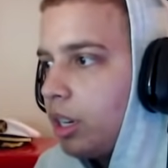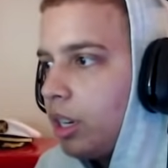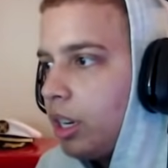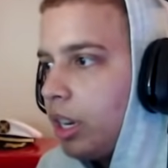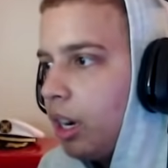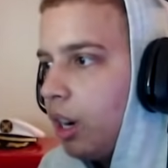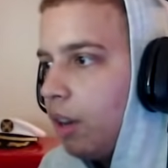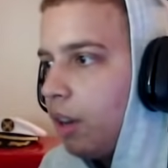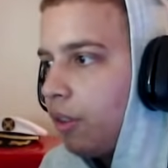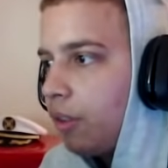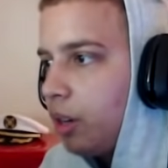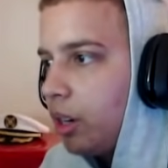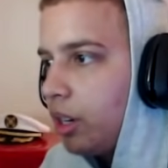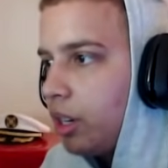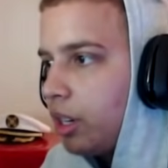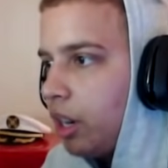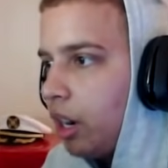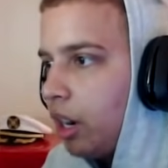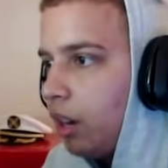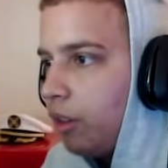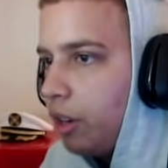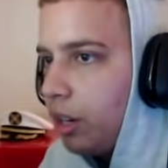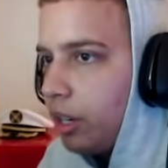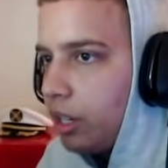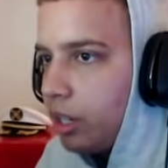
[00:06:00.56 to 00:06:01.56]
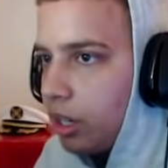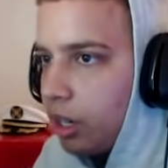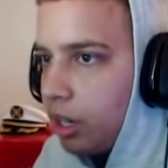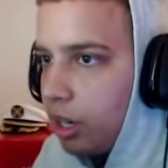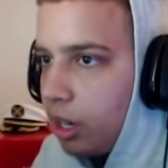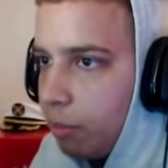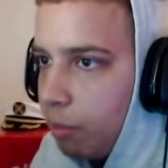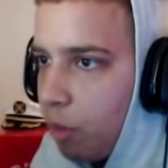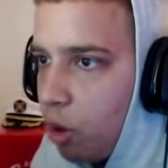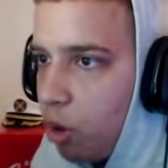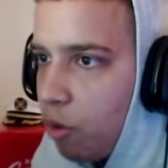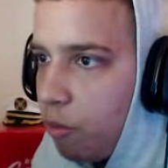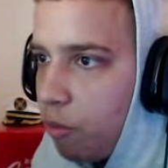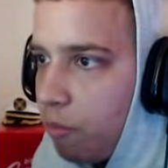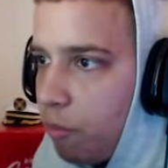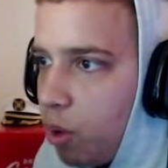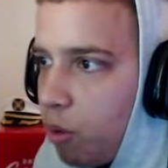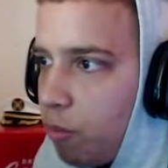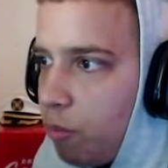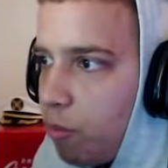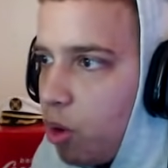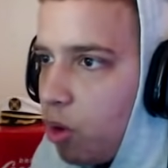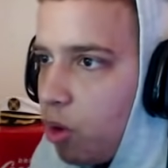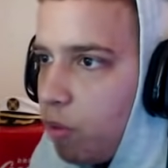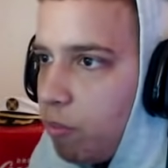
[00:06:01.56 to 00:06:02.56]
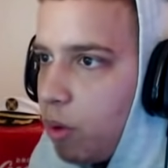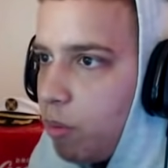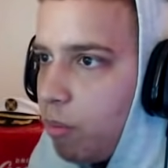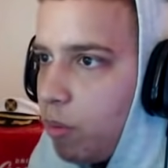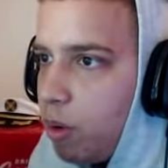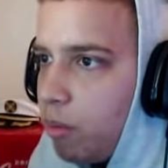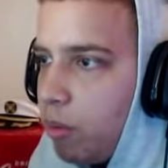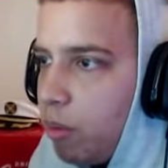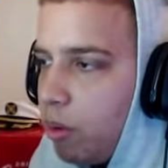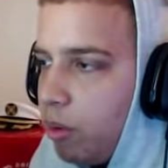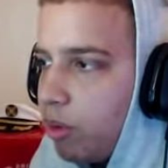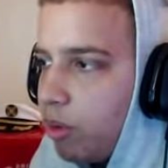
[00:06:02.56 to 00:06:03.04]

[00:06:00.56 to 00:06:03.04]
Get off, Chris, get off, Chris. Move, move, move, move, move, move.